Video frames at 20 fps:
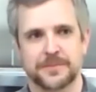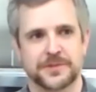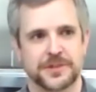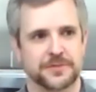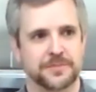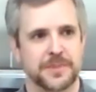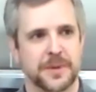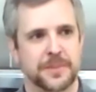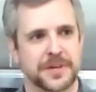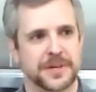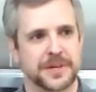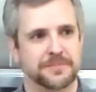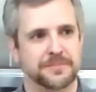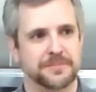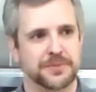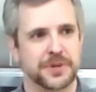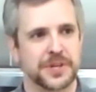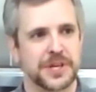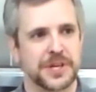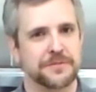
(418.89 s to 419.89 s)
Just maybe
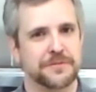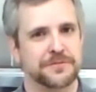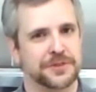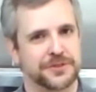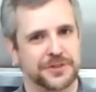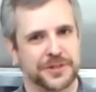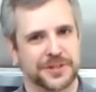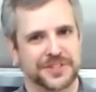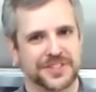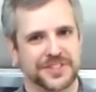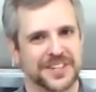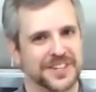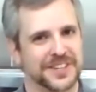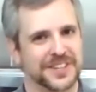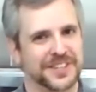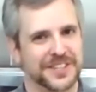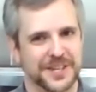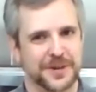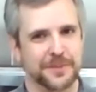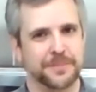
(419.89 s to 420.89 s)
leave just a
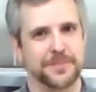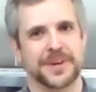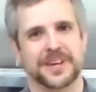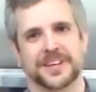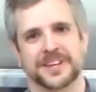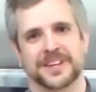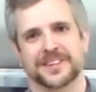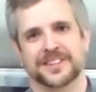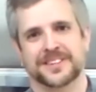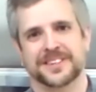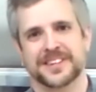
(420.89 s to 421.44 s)
little bit,